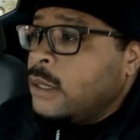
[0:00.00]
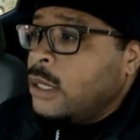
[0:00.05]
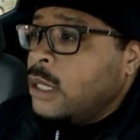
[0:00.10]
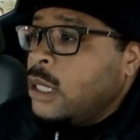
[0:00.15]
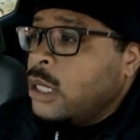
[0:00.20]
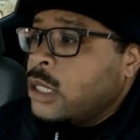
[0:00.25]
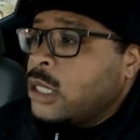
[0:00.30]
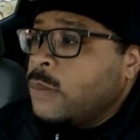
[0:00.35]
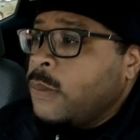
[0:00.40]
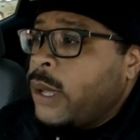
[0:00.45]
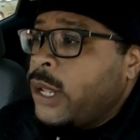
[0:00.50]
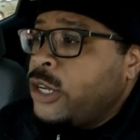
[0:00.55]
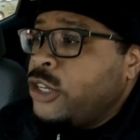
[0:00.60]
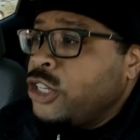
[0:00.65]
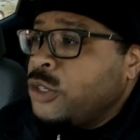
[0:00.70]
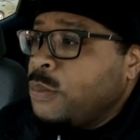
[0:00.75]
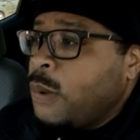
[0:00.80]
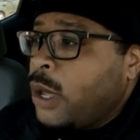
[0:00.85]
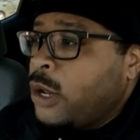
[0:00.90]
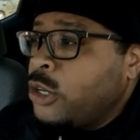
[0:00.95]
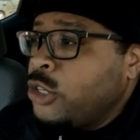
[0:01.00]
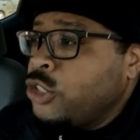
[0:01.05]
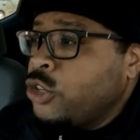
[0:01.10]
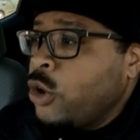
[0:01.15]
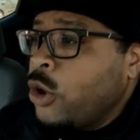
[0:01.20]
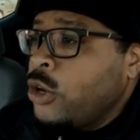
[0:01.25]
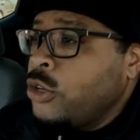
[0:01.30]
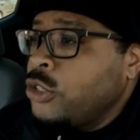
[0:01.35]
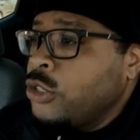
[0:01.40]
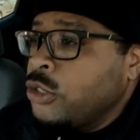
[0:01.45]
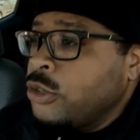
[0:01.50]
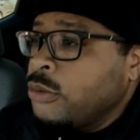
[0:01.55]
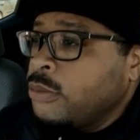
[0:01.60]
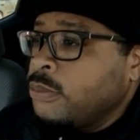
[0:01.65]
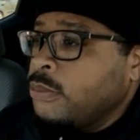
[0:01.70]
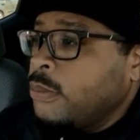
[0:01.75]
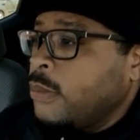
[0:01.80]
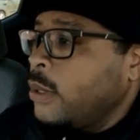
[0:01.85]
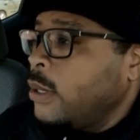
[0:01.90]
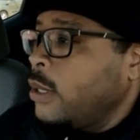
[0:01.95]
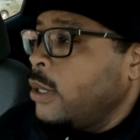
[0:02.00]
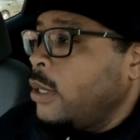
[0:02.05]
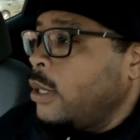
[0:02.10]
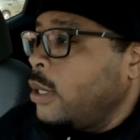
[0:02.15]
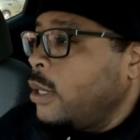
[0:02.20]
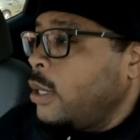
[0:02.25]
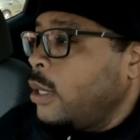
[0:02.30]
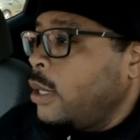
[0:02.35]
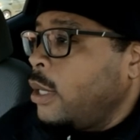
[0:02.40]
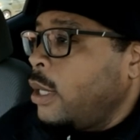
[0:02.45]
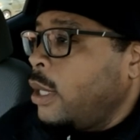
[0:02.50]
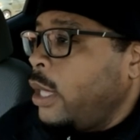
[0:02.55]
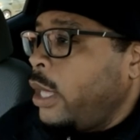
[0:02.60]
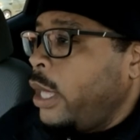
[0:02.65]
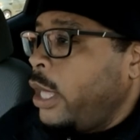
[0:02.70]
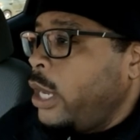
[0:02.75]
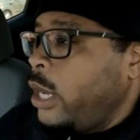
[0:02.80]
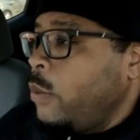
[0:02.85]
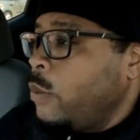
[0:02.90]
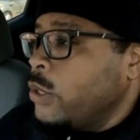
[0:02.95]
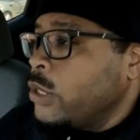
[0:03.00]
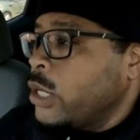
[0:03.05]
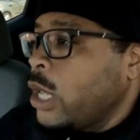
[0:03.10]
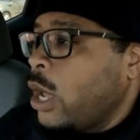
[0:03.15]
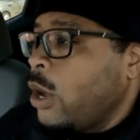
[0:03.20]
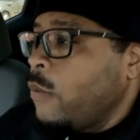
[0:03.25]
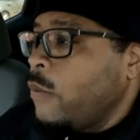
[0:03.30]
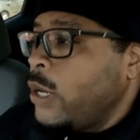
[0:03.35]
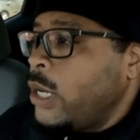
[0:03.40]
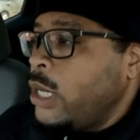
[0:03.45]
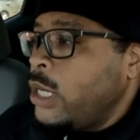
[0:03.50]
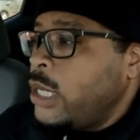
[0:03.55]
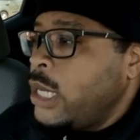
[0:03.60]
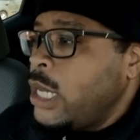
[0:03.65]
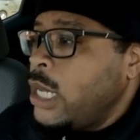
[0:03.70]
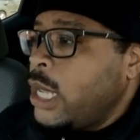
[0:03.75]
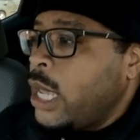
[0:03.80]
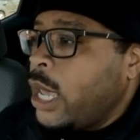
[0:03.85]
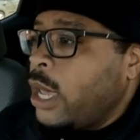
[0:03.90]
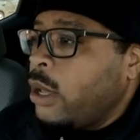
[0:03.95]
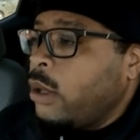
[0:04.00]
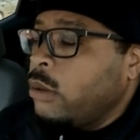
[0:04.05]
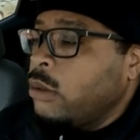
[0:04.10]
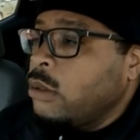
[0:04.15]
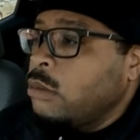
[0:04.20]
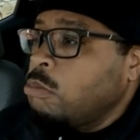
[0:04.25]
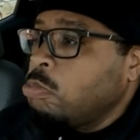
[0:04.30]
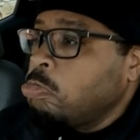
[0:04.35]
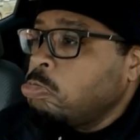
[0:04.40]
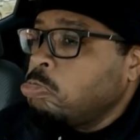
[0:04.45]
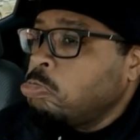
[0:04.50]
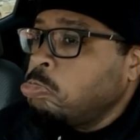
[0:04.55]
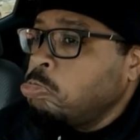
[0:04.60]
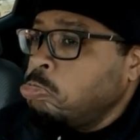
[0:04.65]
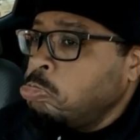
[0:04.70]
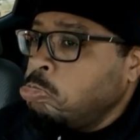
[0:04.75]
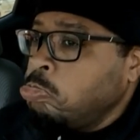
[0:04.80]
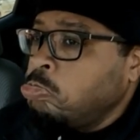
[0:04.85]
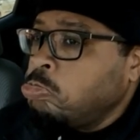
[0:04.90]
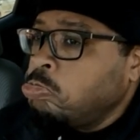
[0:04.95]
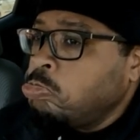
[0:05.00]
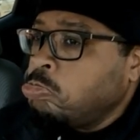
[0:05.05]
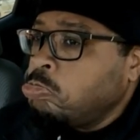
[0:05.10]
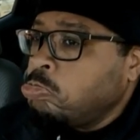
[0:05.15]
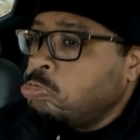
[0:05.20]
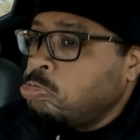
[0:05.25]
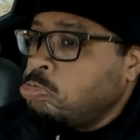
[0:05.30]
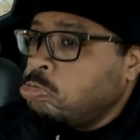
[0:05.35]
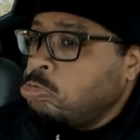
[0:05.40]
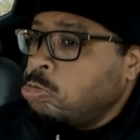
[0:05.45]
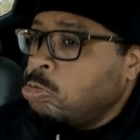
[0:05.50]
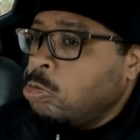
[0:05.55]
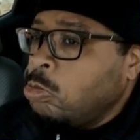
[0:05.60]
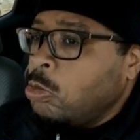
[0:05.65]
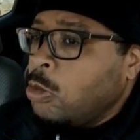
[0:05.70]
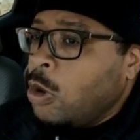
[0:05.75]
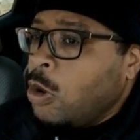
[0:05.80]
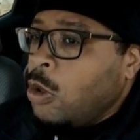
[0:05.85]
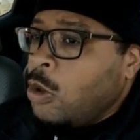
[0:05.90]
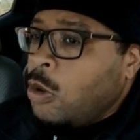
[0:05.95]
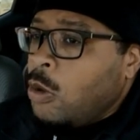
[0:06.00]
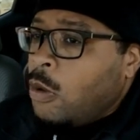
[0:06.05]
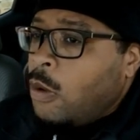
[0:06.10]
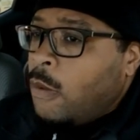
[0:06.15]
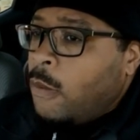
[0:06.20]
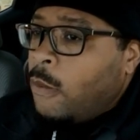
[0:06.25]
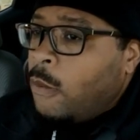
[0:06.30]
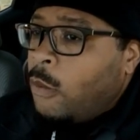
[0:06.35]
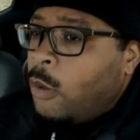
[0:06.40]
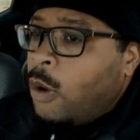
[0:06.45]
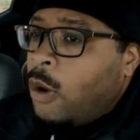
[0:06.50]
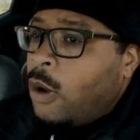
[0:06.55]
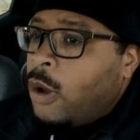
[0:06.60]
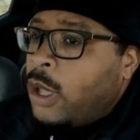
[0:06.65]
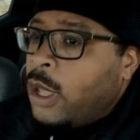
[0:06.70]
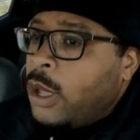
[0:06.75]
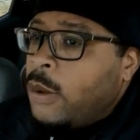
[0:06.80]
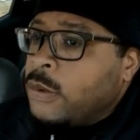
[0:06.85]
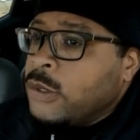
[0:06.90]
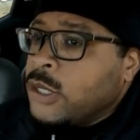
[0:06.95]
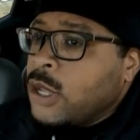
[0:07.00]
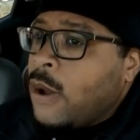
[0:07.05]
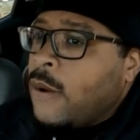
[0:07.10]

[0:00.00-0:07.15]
Look, somebody just bought a charger. And it was already decal. Hmm. Well, it was